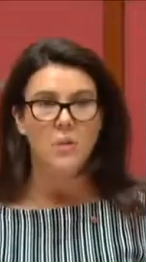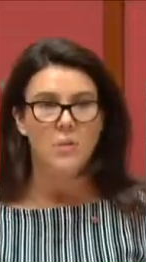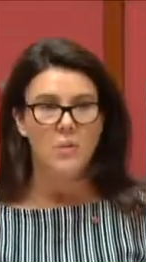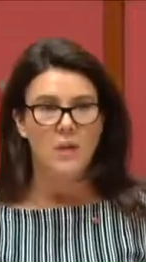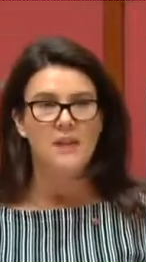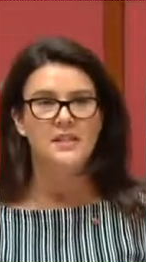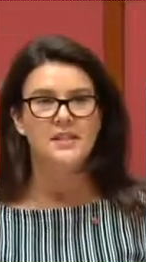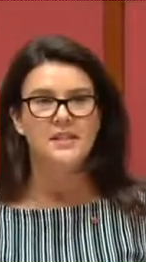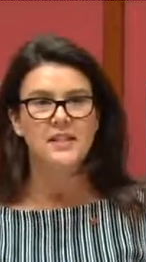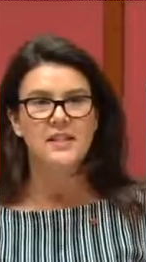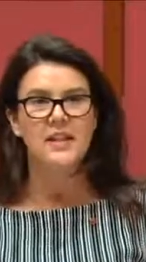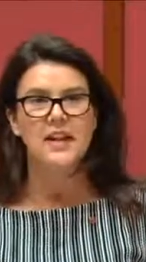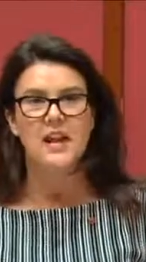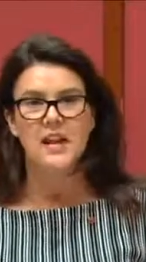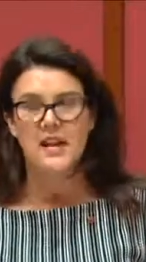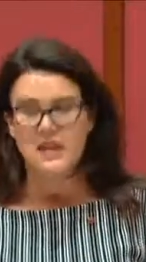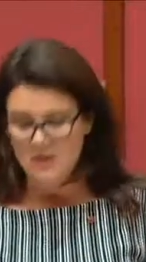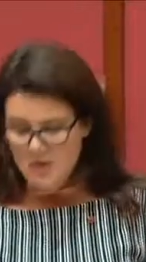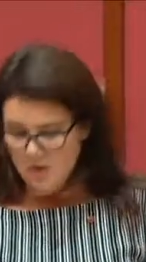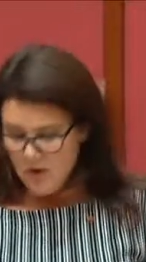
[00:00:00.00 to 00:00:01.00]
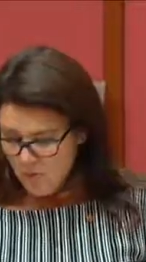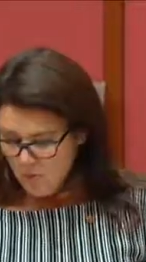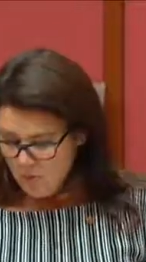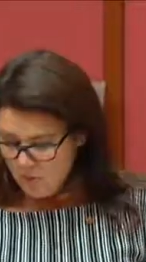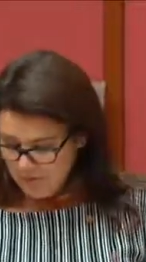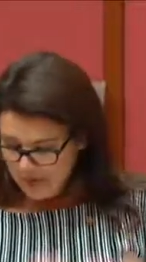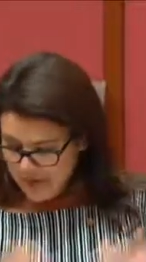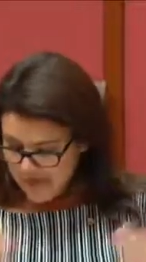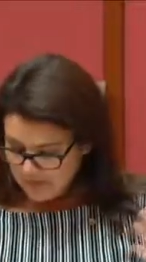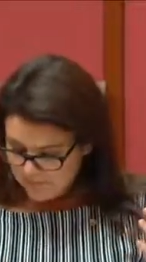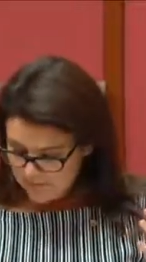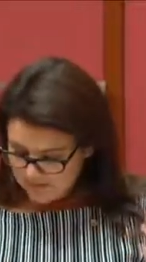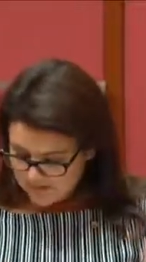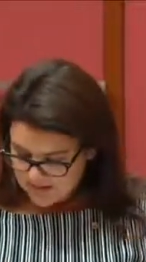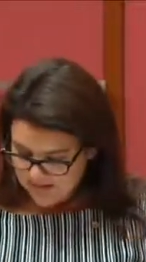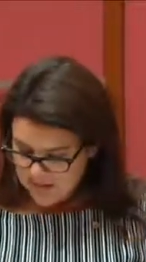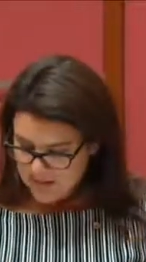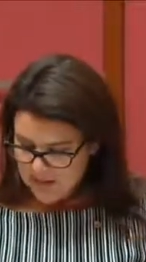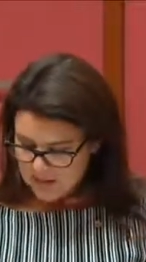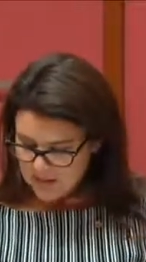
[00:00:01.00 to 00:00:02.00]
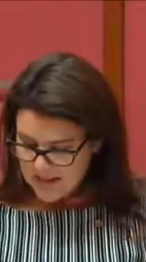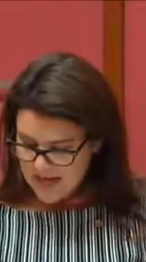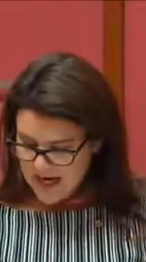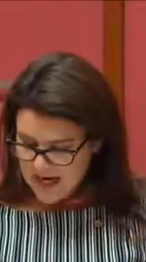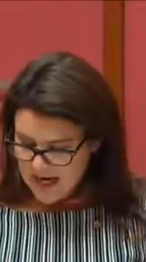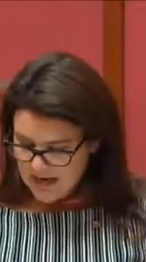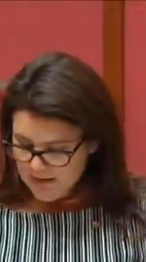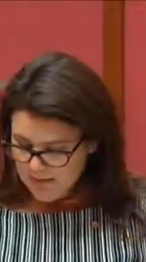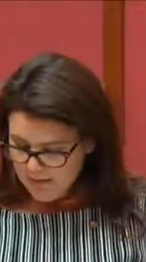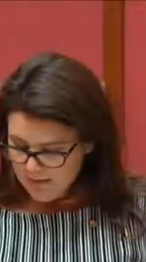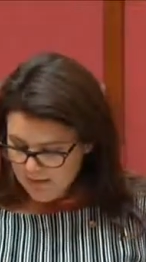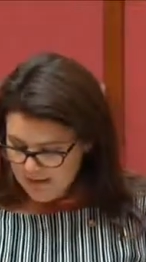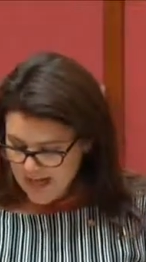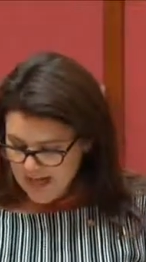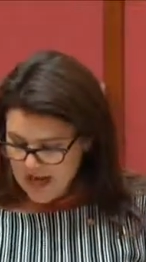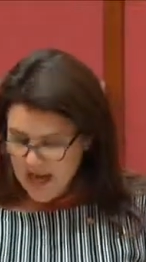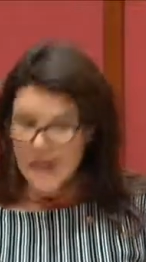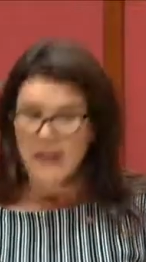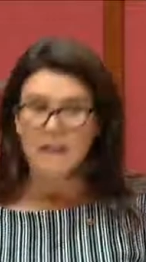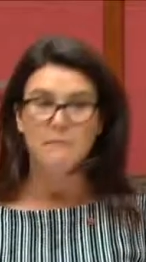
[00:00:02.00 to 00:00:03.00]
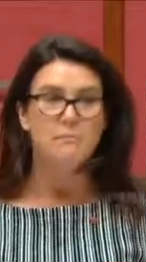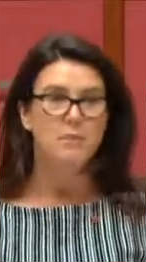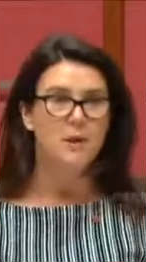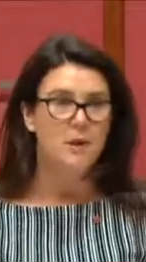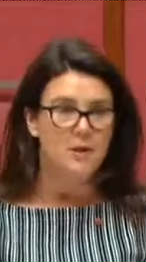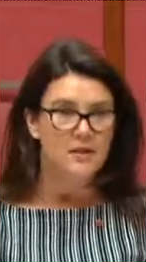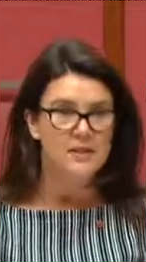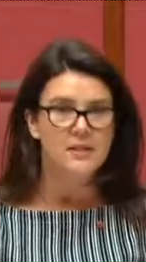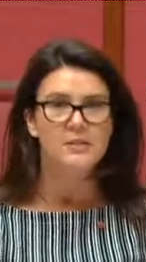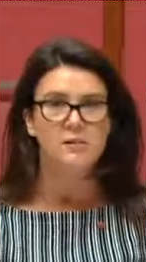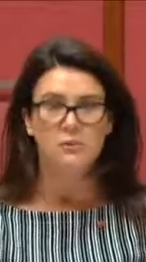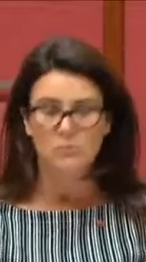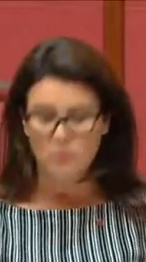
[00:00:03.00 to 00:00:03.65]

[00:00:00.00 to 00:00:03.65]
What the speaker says: Once again, we're playing political games and personal